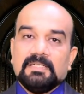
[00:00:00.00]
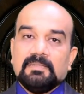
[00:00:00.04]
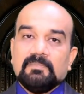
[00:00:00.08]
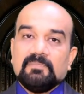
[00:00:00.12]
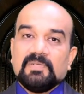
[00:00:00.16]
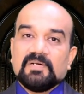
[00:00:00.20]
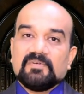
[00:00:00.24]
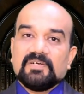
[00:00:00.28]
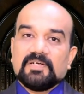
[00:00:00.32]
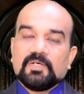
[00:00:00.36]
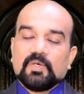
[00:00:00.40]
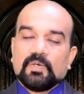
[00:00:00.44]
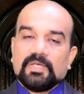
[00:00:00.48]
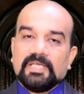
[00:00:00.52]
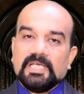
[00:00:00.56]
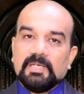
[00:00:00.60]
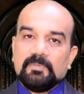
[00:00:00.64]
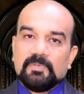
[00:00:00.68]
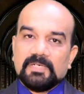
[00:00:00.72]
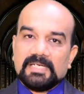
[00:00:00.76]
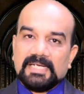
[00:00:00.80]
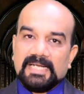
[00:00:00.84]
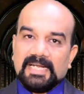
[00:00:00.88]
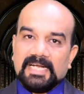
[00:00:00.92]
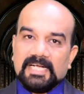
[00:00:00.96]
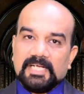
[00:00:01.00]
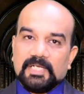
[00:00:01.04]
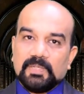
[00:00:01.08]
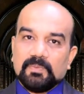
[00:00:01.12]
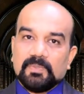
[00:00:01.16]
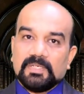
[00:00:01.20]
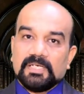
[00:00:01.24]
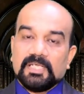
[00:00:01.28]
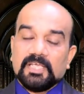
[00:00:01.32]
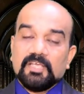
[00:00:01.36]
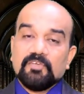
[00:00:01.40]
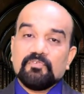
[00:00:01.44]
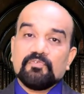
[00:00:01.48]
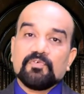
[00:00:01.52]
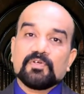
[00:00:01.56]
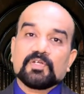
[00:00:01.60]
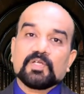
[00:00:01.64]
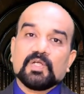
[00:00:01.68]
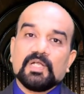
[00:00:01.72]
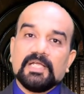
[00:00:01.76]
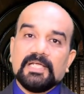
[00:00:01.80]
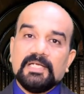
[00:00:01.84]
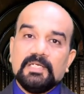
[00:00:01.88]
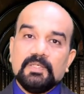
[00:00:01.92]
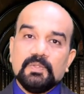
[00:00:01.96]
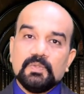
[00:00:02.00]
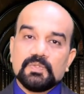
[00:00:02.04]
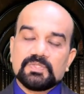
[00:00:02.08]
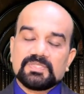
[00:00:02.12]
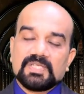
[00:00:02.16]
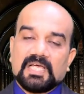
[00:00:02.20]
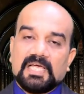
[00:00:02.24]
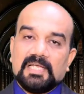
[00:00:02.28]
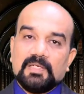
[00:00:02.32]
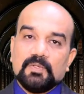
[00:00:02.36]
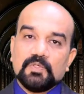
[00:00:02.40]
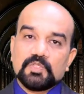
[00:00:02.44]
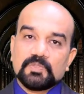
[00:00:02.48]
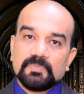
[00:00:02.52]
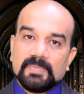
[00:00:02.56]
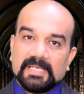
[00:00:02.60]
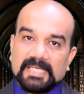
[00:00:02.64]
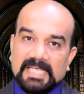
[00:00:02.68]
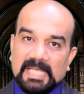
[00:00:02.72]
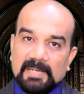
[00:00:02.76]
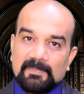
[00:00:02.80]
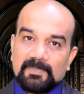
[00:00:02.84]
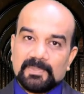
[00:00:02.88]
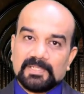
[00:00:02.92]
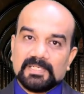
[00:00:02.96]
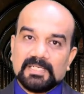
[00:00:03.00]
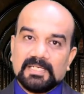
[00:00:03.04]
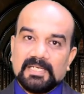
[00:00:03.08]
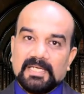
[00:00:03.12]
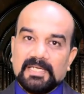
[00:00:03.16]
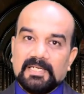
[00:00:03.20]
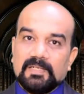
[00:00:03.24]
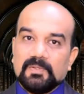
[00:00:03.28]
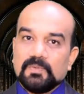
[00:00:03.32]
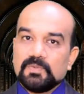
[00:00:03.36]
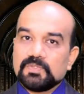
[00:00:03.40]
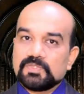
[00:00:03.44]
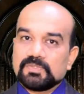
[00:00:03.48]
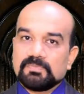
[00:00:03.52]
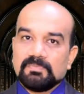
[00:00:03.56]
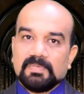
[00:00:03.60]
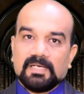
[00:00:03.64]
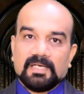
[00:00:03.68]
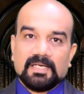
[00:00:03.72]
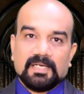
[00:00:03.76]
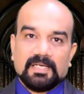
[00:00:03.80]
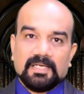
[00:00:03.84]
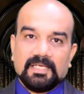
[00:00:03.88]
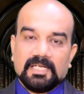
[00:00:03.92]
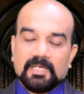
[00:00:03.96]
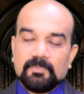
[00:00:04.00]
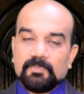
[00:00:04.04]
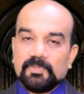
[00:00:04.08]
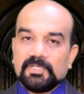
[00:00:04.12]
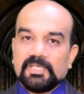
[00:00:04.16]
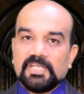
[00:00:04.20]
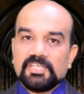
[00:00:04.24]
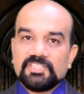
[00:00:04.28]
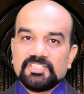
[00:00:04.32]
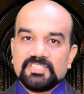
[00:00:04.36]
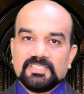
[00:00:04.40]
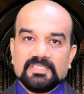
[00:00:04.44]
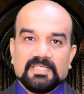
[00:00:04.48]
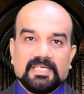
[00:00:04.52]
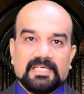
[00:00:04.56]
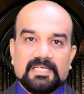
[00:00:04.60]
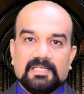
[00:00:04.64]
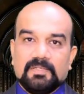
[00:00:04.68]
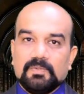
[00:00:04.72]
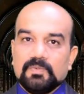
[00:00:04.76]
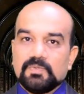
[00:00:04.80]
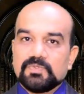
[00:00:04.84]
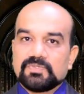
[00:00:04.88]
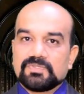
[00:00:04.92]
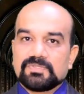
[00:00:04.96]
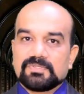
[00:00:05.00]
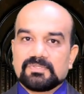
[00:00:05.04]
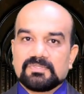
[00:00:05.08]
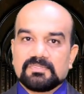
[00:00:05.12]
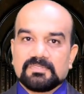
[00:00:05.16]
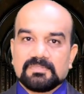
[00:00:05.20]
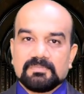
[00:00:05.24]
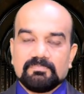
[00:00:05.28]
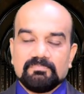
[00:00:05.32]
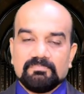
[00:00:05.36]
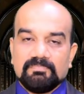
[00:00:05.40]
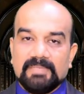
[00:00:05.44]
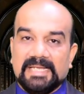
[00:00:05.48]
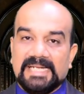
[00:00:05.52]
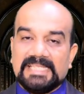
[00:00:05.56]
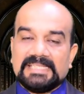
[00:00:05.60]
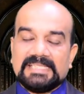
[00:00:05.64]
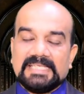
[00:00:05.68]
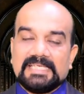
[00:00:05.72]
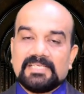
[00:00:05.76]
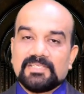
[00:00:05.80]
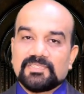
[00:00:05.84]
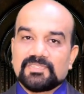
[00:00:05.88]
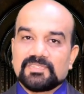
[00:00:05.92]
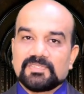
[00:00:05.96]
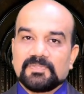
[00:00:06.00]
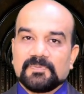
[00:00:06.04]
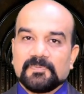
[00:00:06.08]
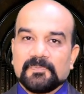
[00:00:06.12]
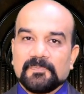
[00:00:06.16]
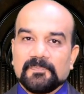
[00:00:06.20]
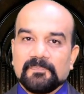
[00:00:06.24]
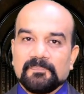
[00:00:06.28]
But we're talking about negative one. If at all I lose my capital, I lose my reputation, I lose many things.